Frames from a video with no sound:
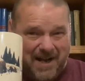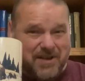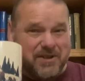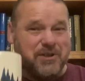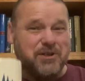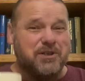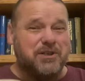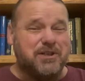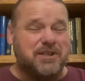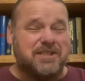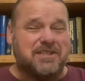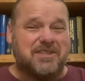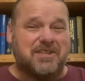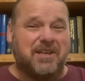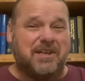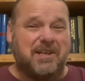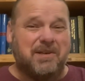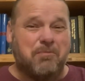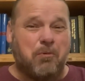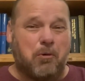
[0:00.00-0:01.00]
Good
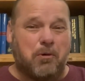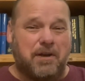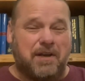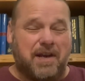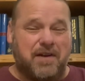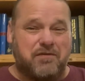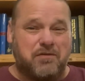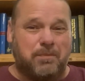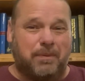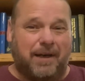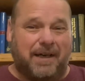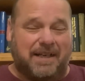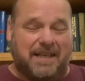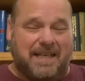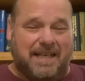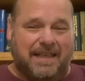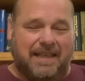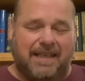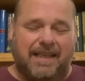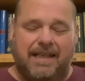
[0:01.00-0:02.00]
Sunday morning,
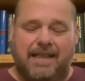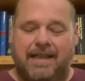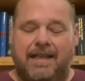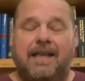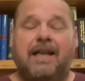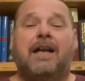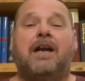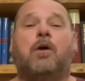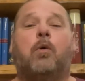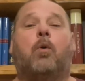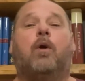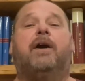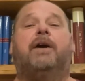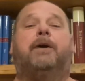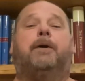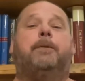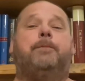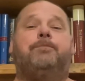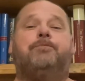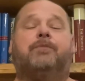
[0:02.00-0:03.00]
everybody.
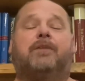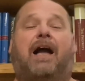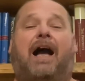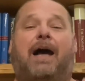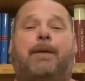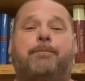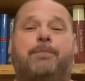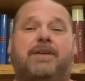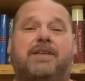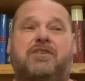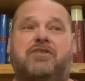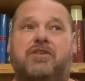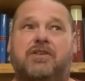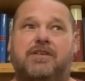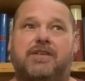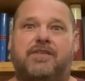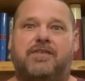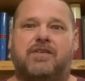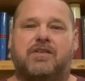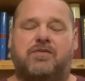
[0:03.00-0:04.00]
Well, I
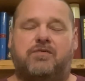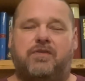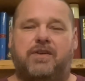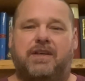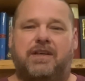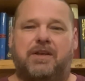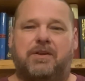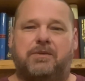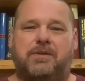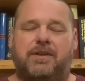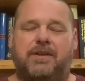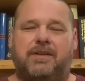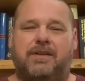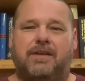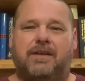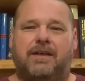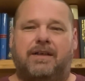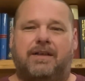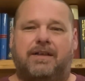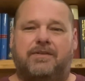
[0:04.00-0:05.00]
mentioned in this video to,
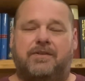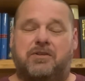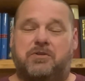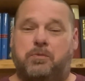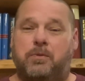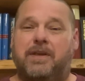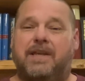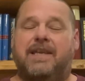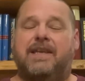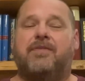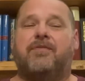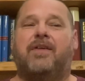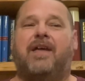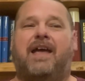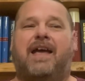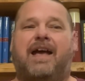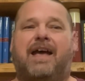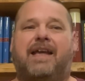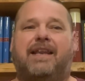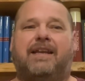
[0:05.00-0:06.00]
uh, this week
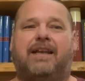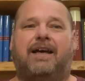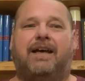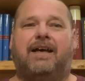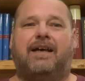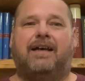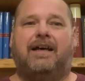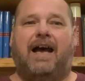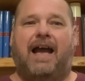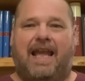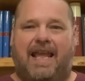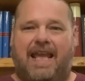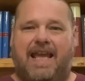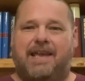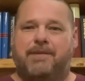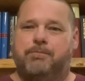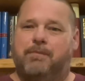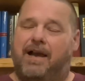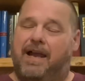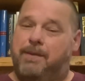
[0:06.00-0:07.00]
that uh, I
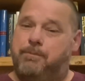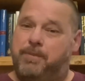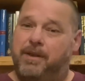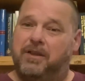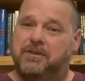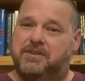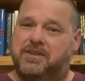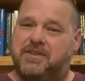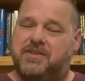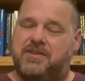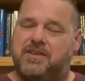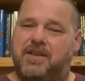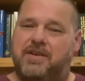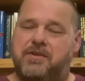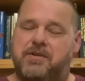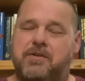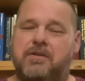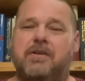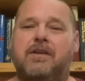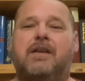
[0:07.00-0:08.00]
had my belt
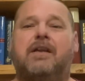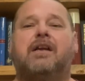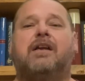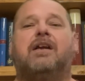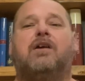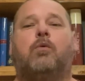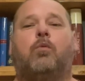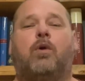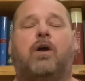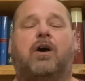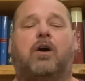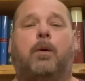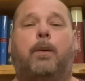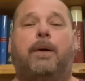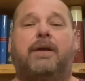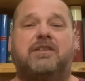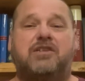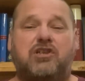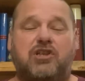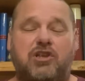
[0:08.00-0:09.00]
extender. Well,
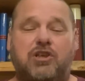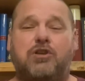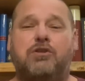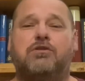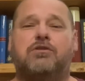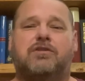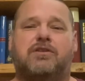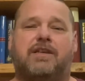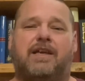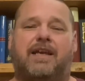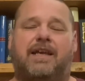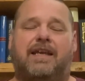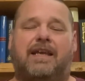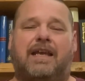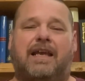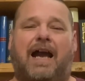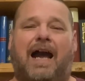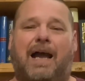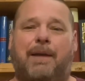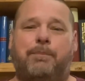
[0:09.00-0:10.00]

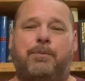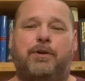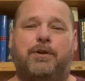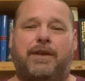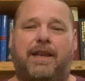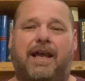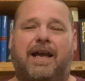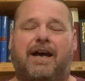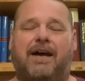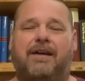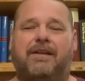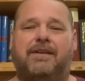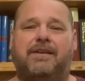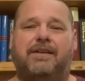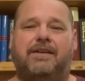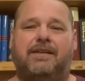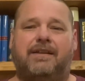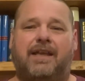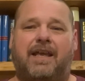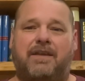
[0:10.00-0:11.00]
Tuesday I put out
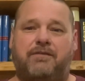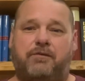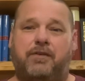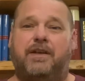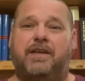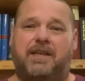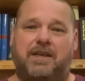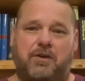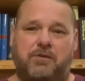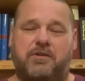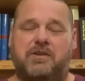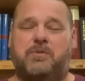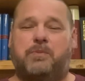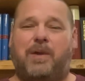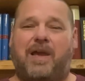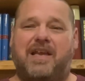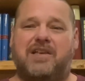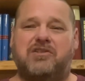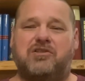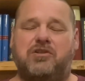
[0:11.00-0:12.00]
a video this
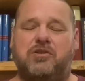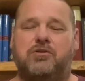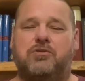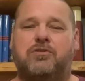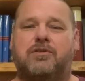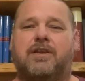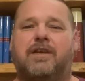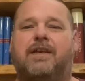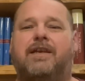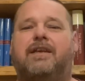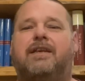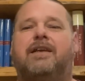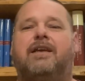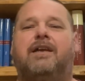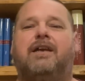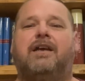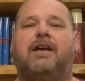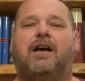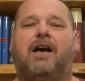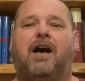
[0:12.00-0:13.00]
past Tuesday
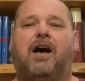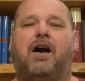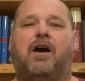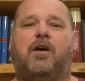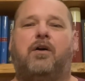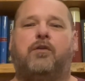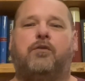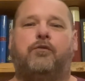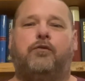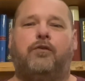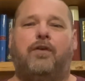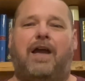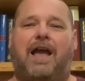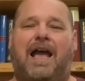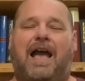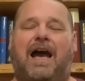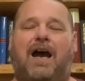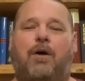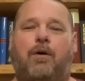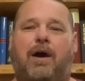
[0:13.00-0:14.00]
of
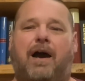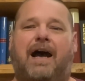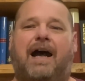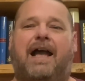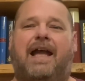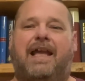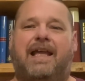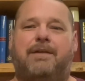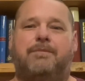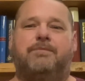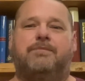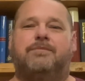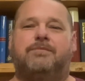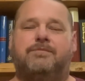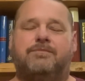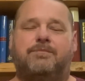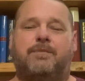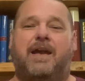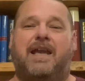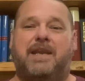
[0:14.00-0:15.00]
how I
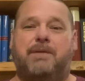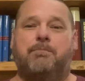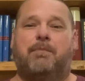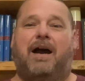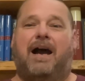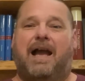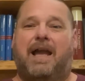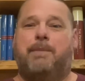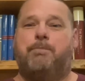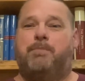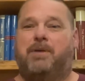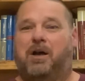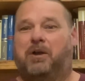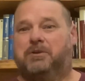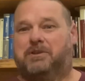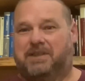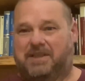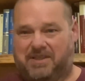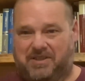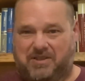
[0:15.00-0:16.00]
made my
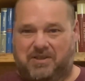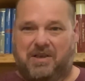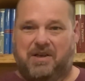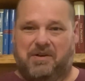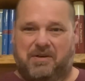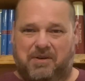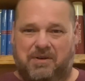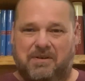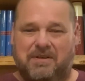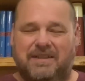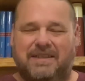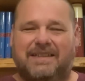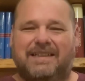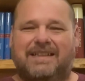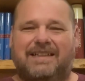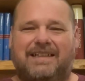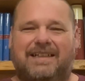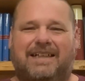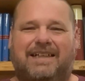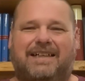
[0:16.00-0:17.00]
belt extender,
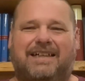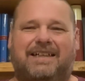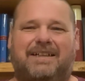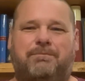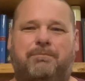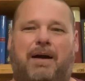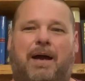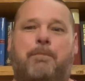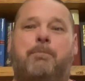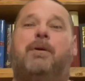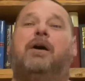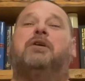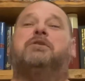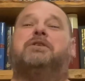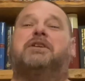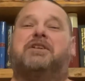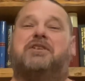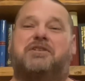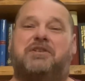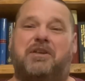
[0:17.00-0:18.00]
uh, my belt
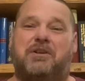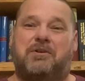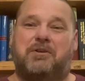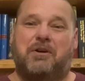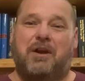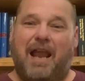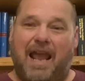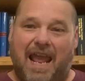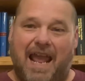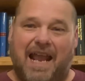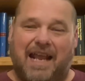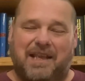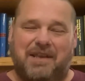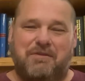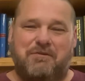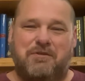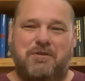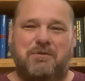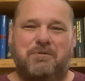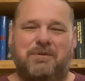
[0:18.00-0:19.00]
extender hack,
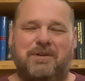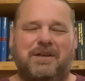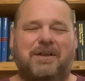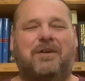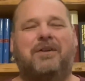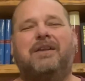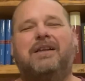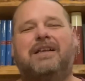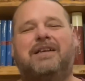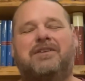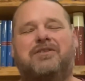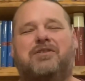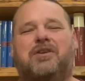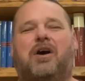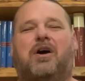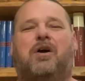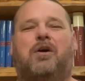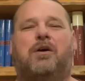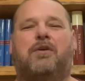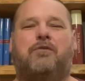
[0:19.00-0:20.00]
if you will.
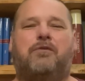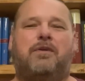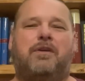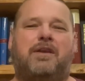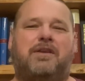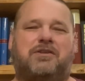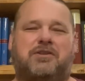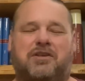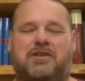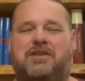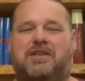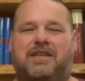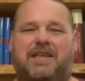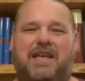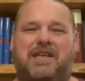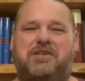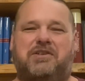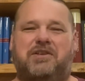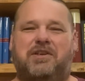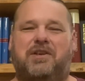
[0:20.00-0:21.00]
So if, just in
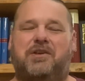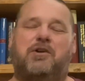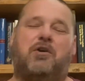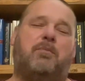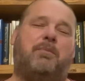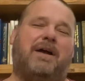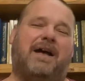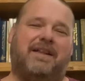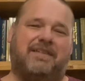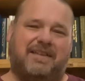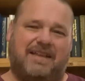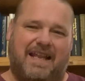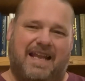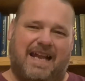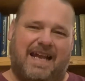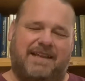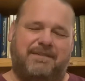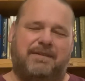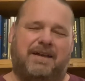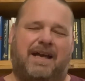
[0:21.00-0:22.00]
case you didn't know about
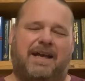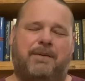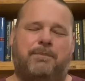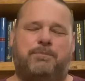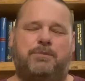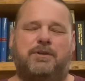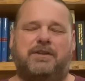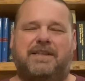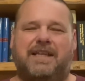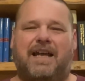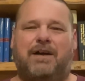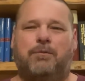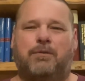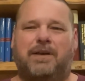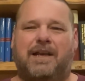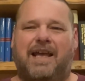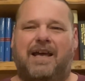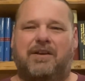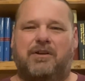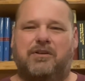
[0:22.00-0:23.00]
that, I put that
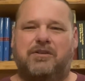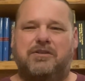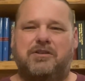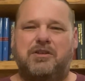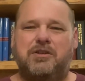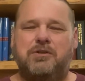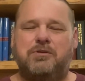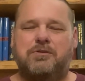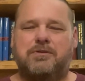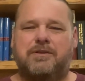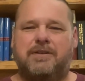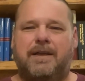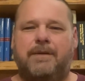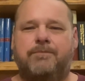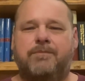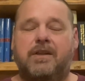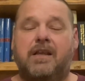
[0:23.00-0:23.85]
one out on Tuesday.